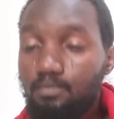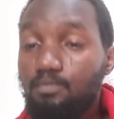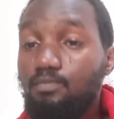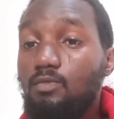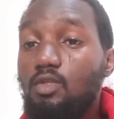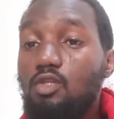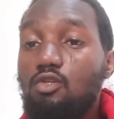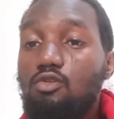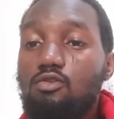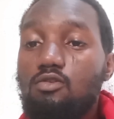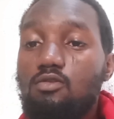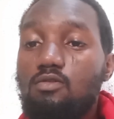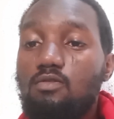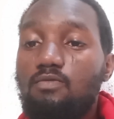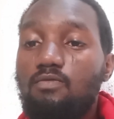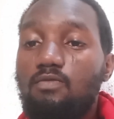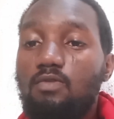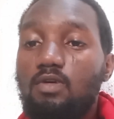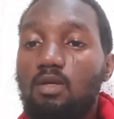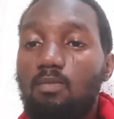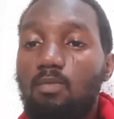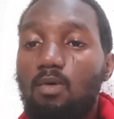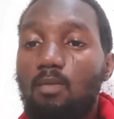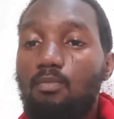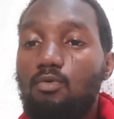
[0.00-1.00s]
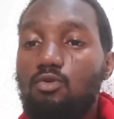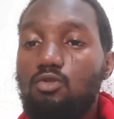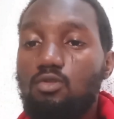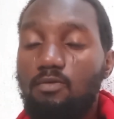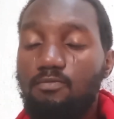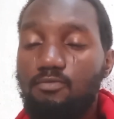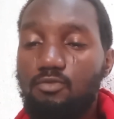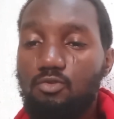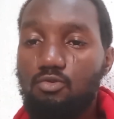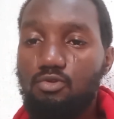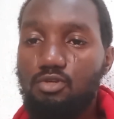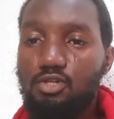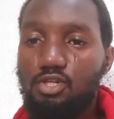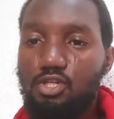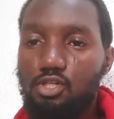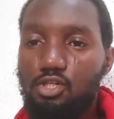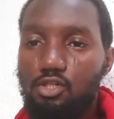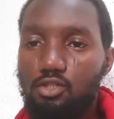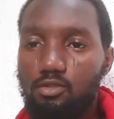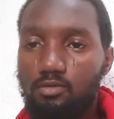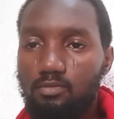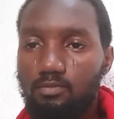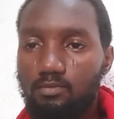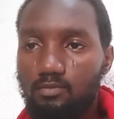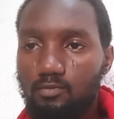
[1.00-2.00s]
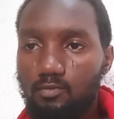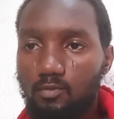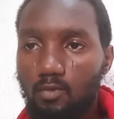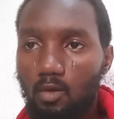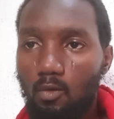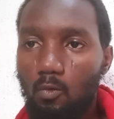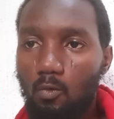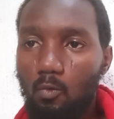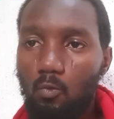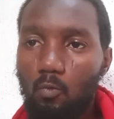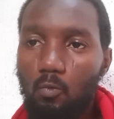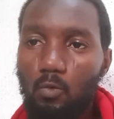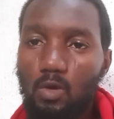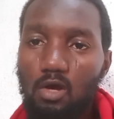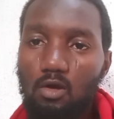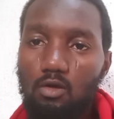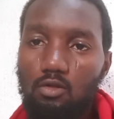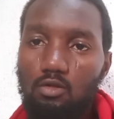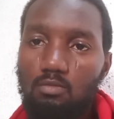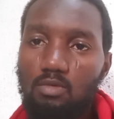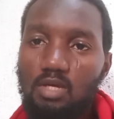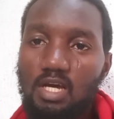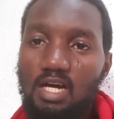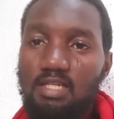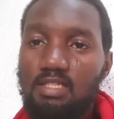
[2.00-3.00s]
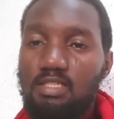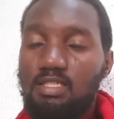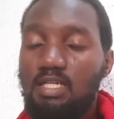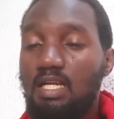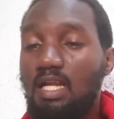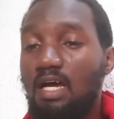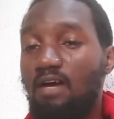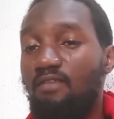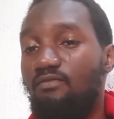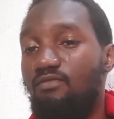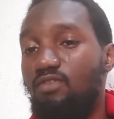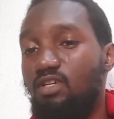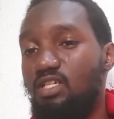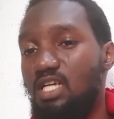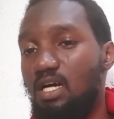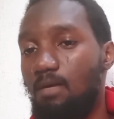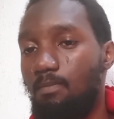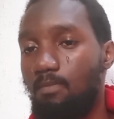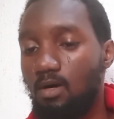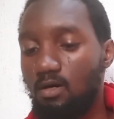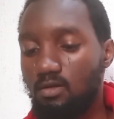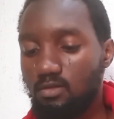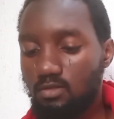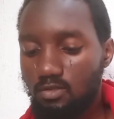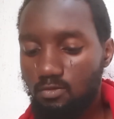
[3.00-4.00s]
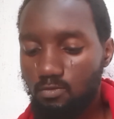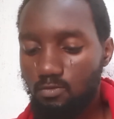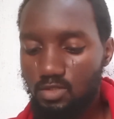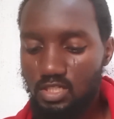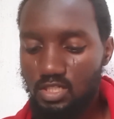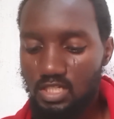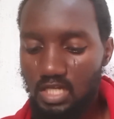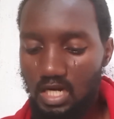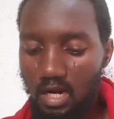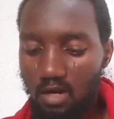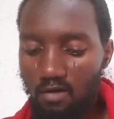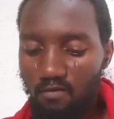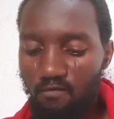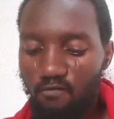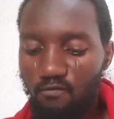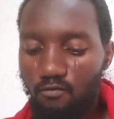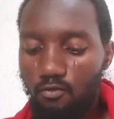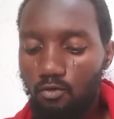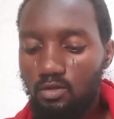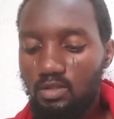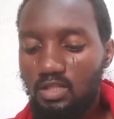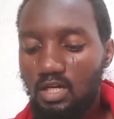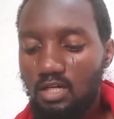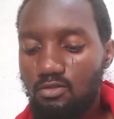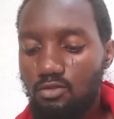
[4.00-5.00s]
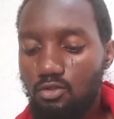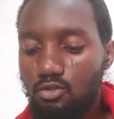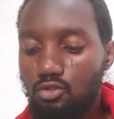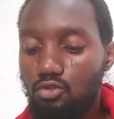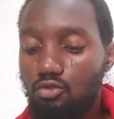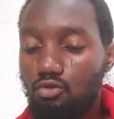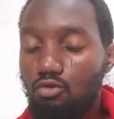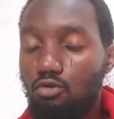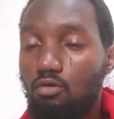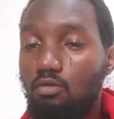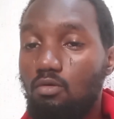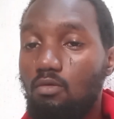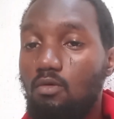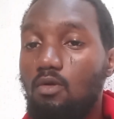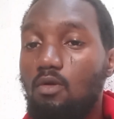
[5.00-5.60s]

So for the purpose of tuition, we are going to be adding an average amount, which is around 4,000 euro